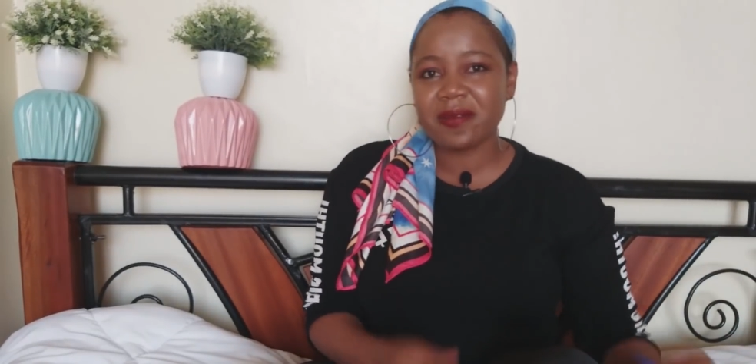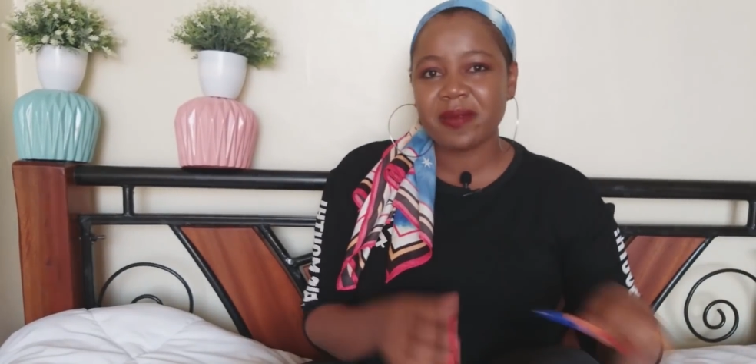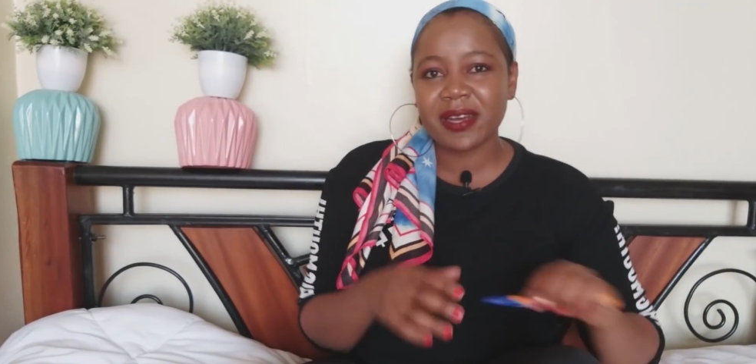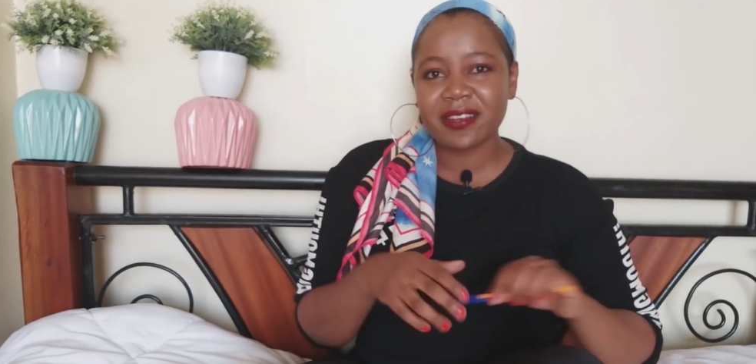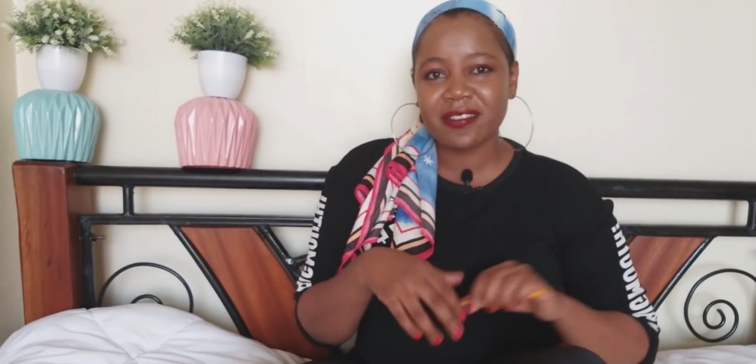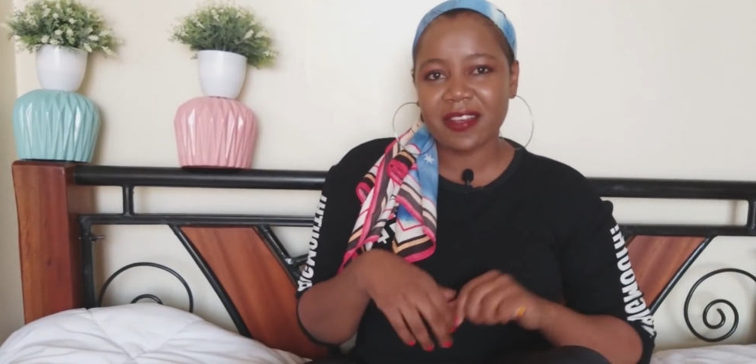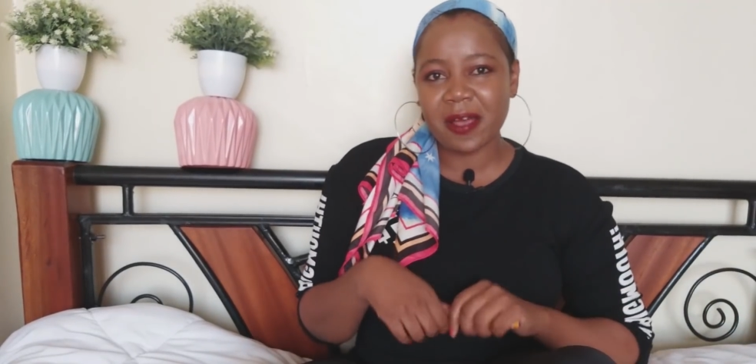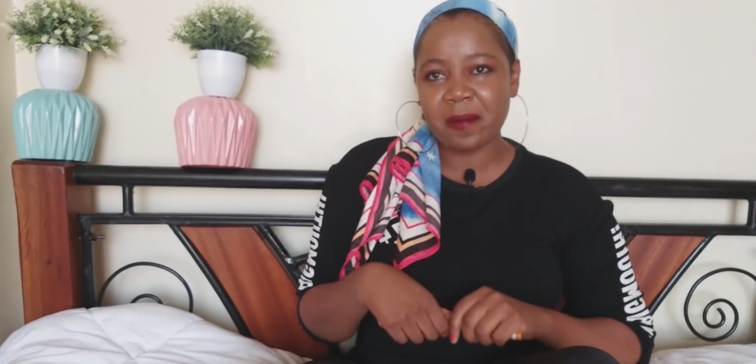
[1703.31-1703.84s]

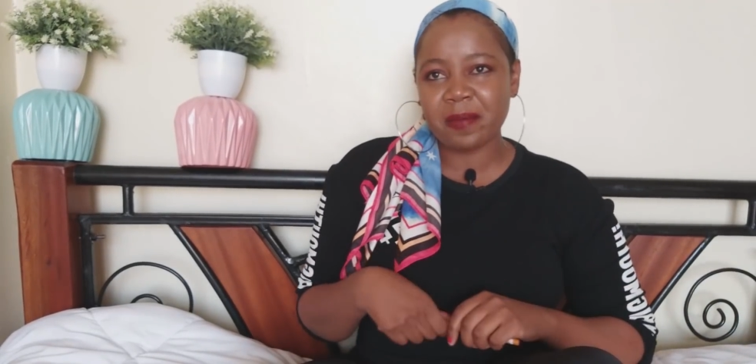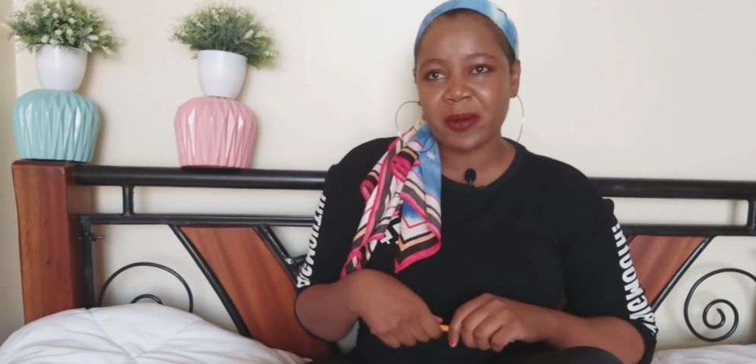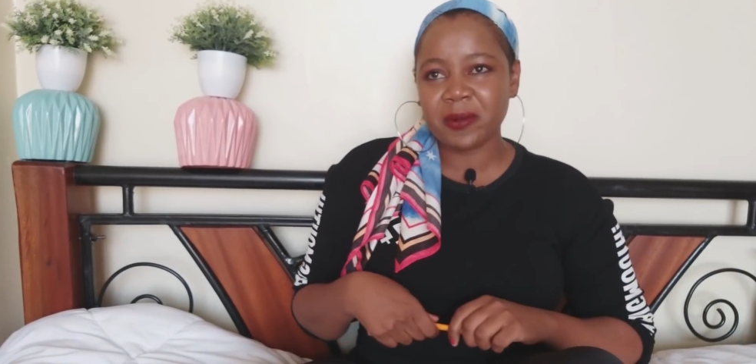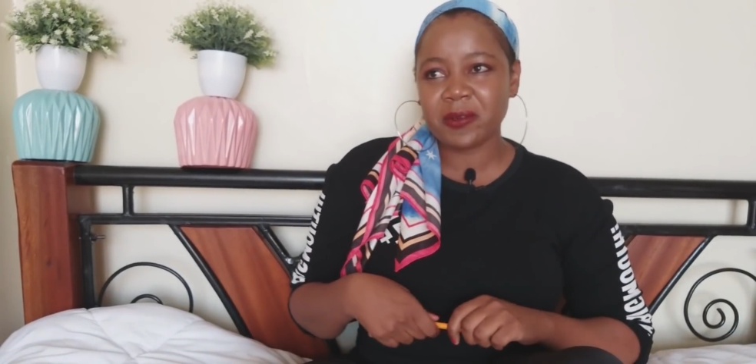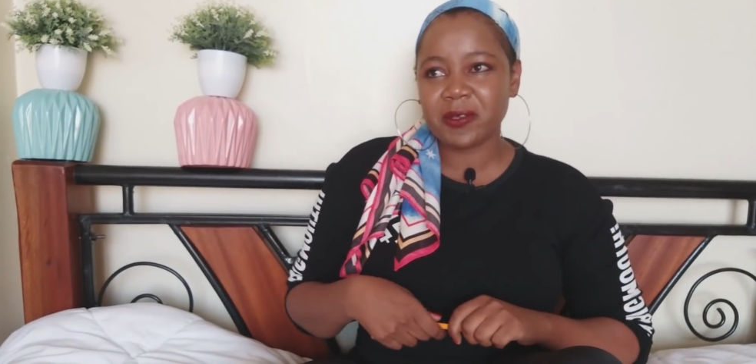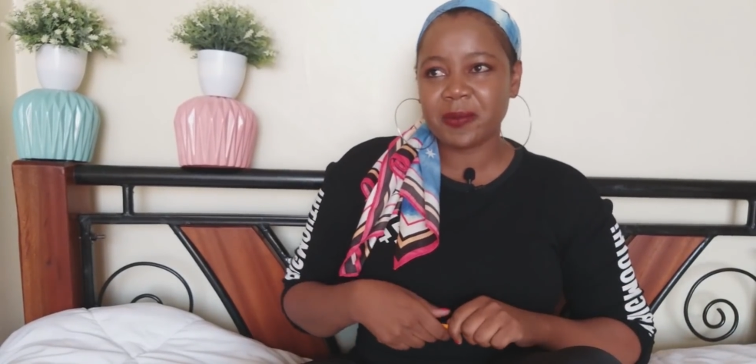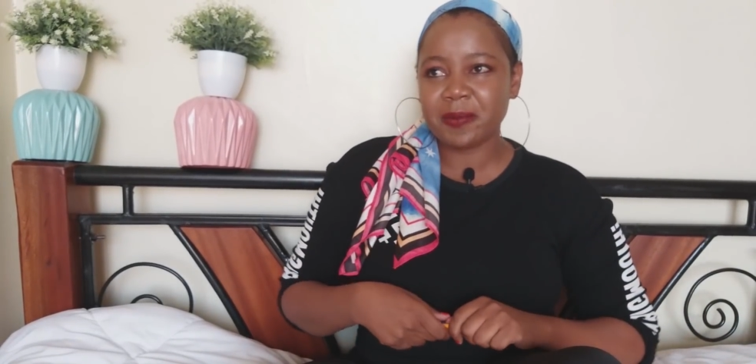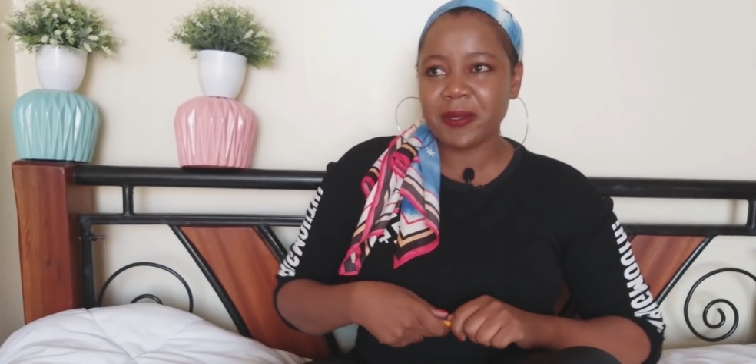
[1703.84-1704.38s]
much
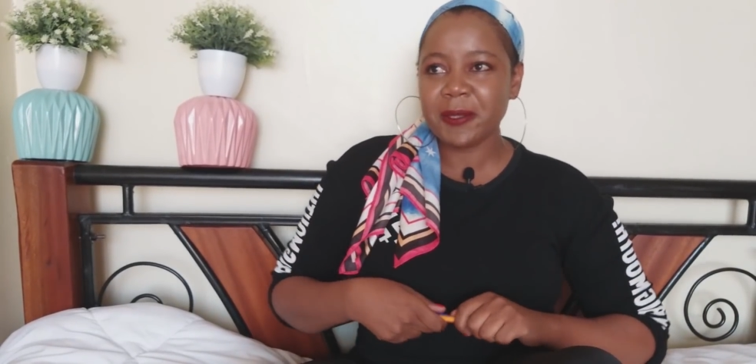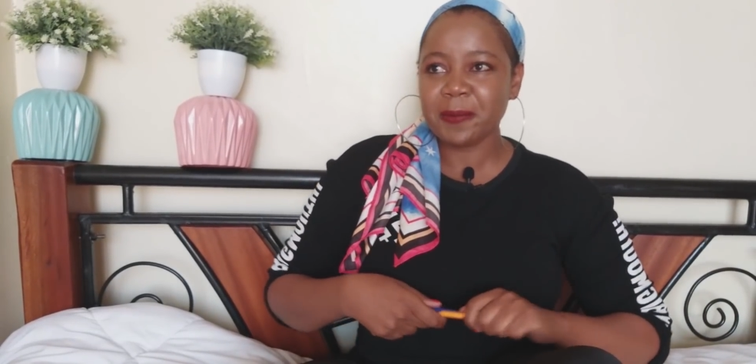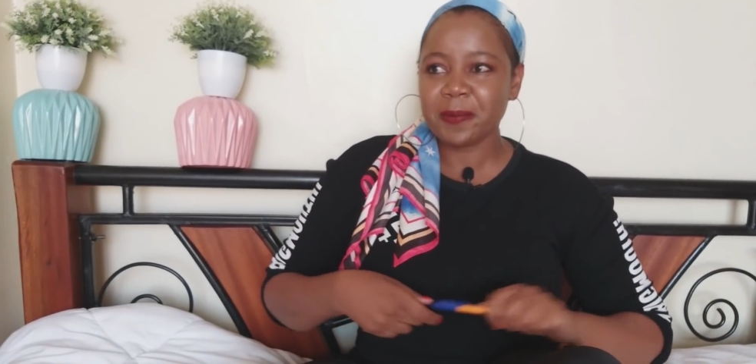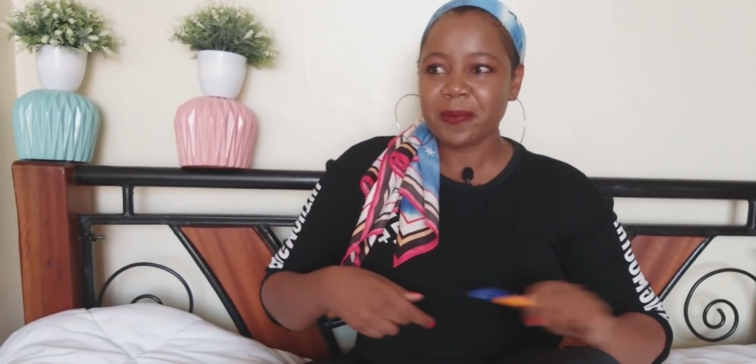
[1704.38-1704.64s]
about me